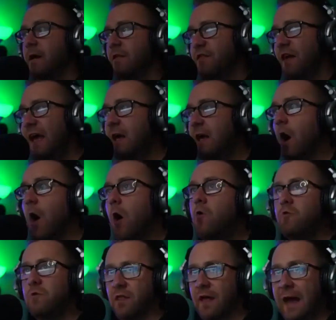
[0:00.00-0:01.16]
They
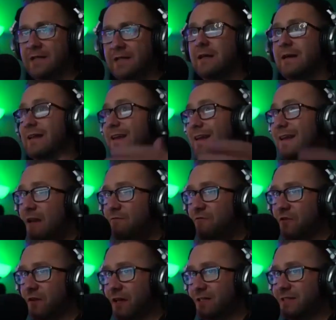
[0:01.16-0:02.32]
own that.
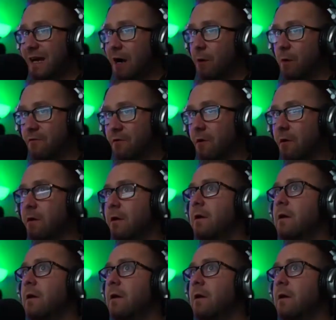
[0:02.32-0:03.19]
Netflix, however,